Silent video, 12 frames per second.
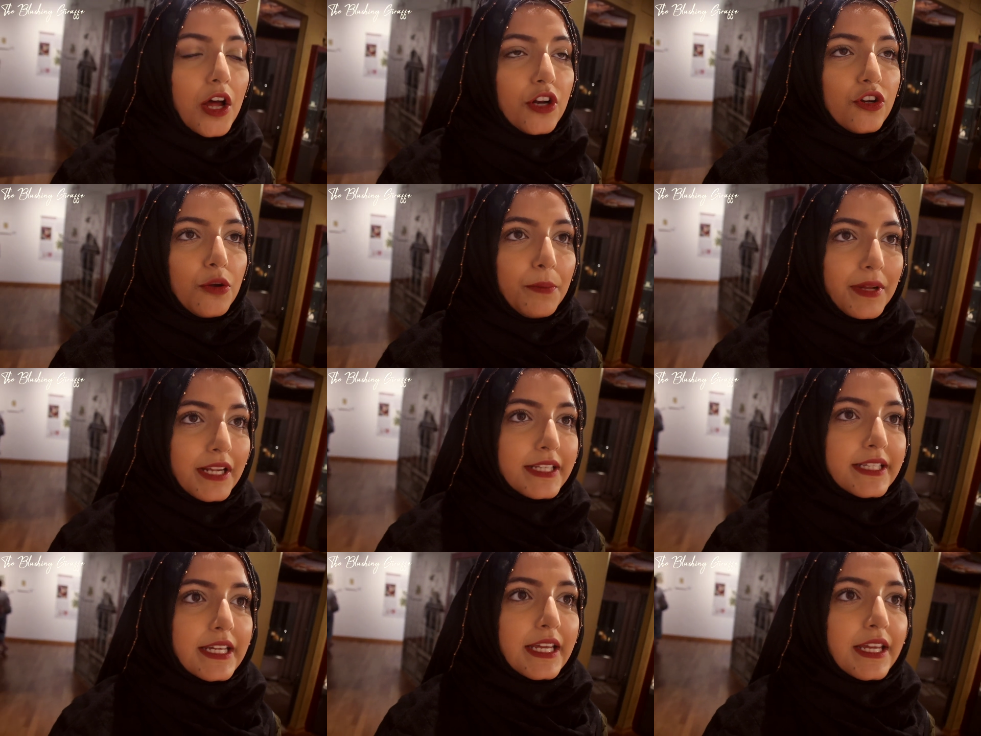
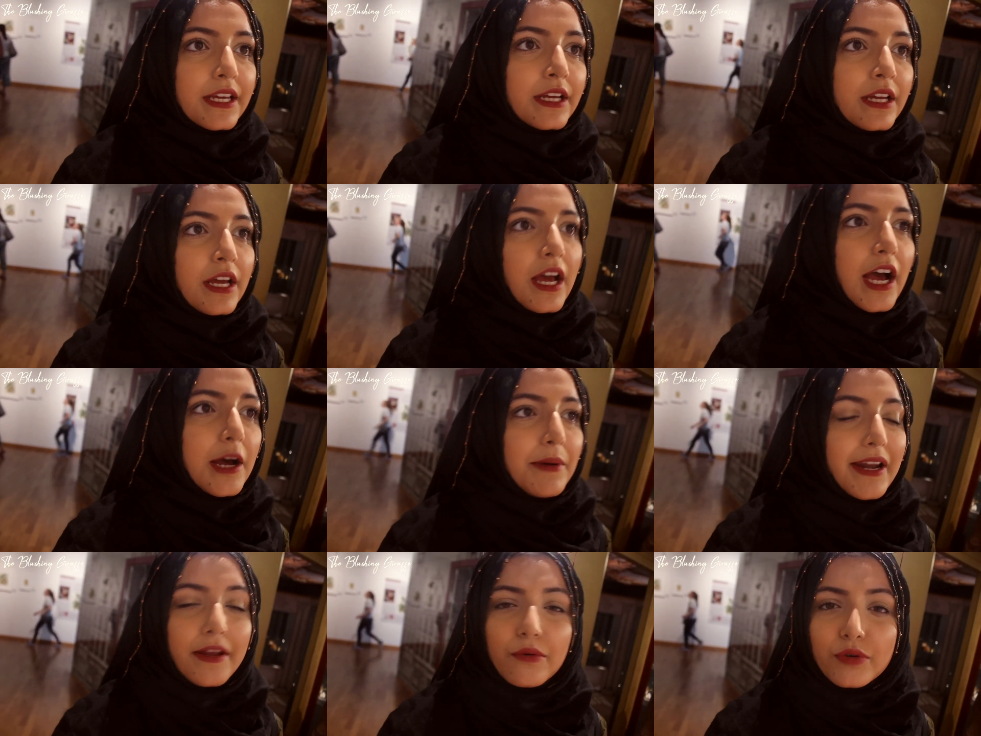nobility.
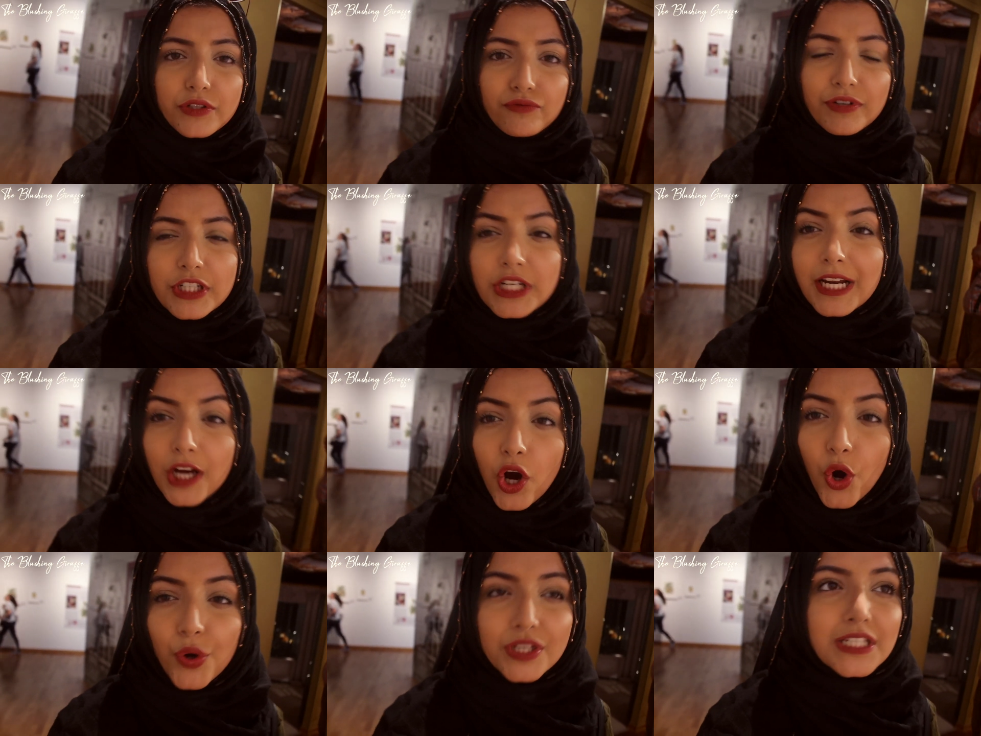And it was originally like a
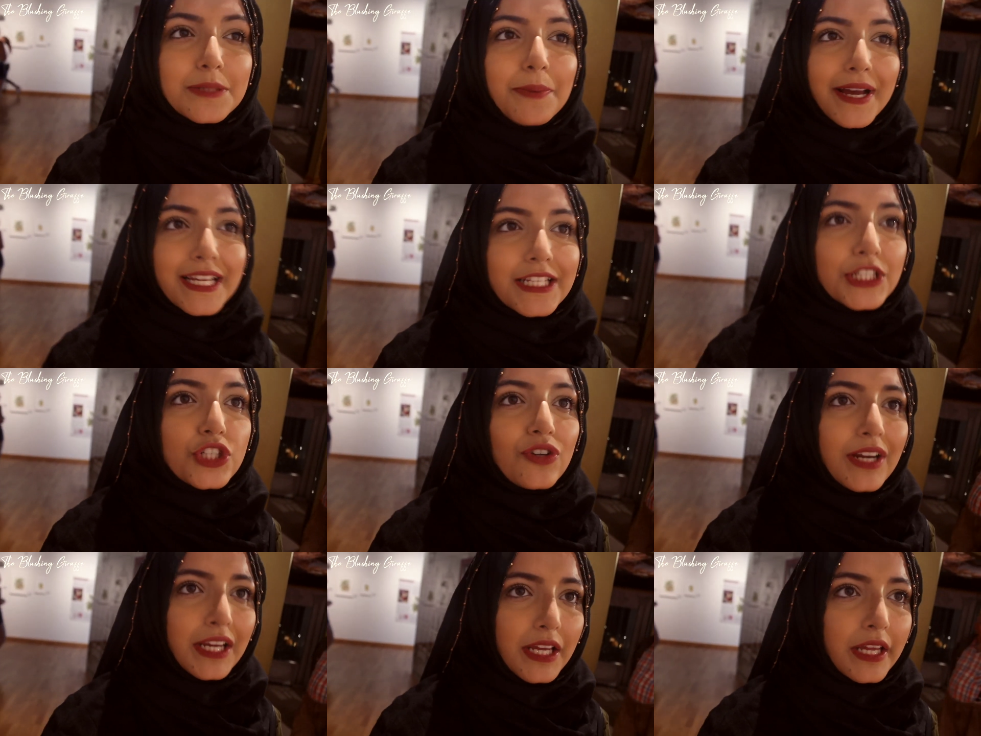hot spice
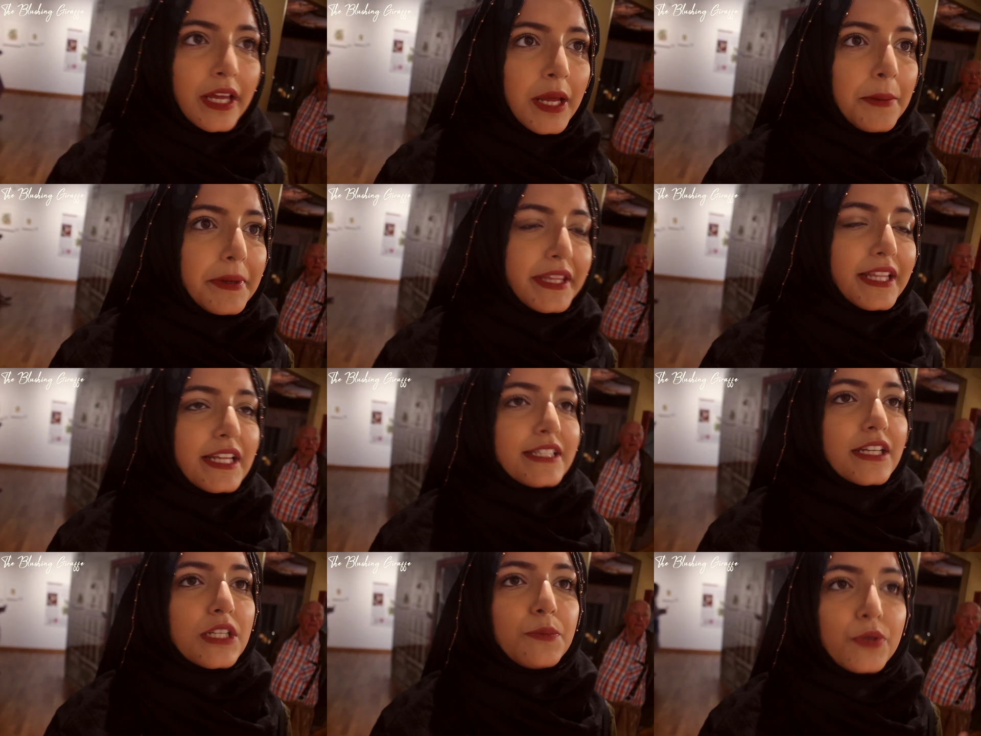drink, but then they
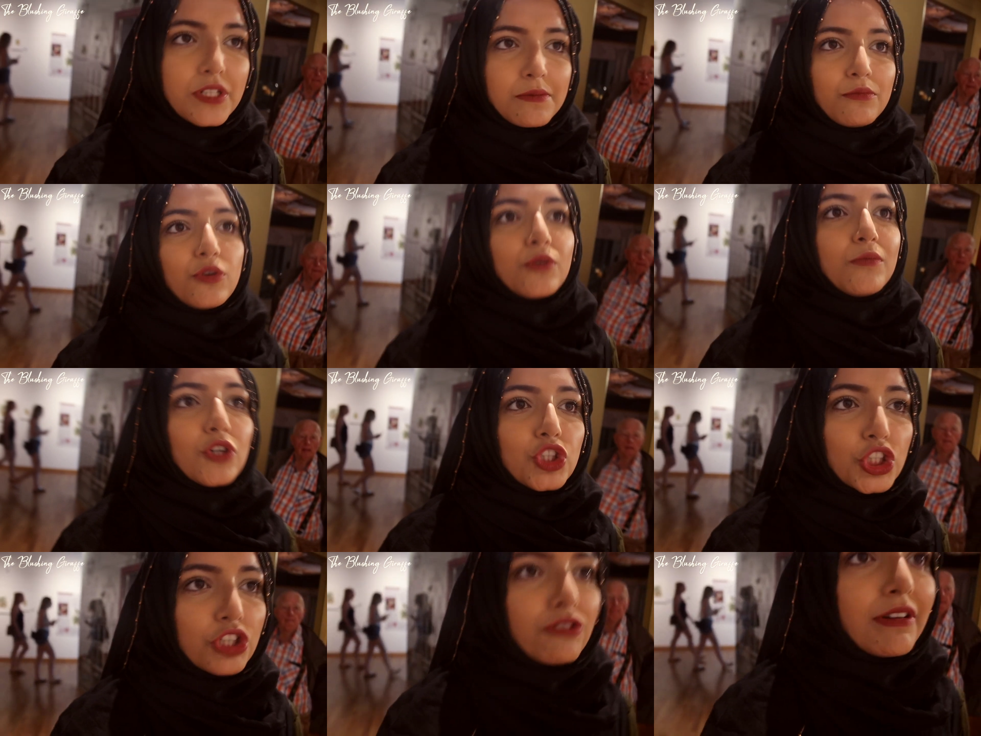started putting more and more
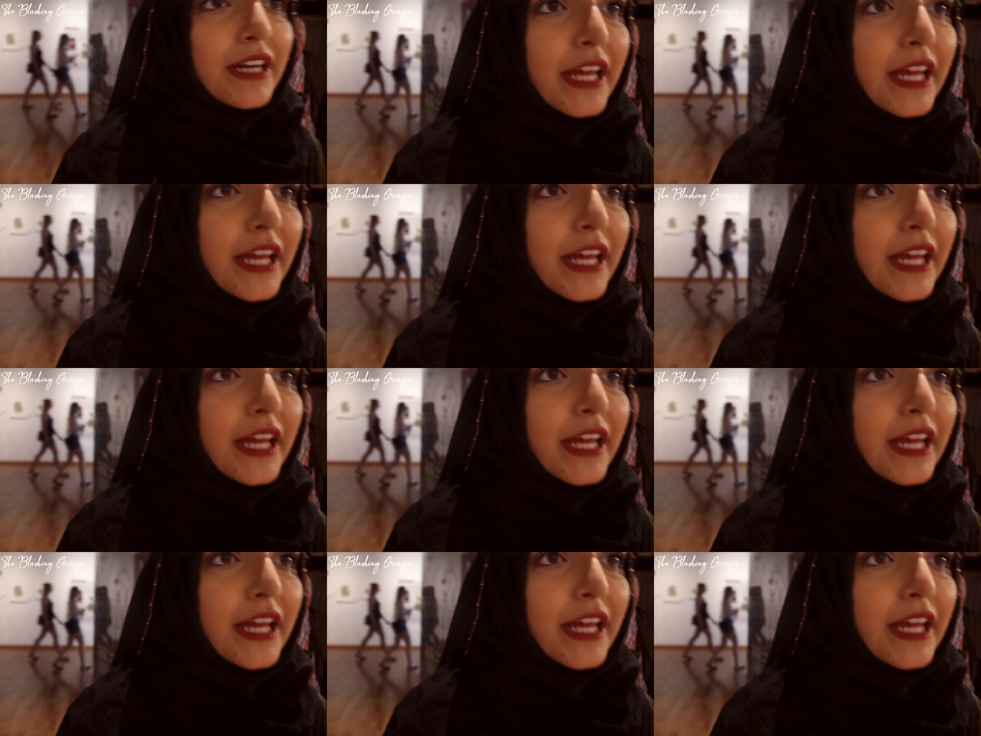sugar in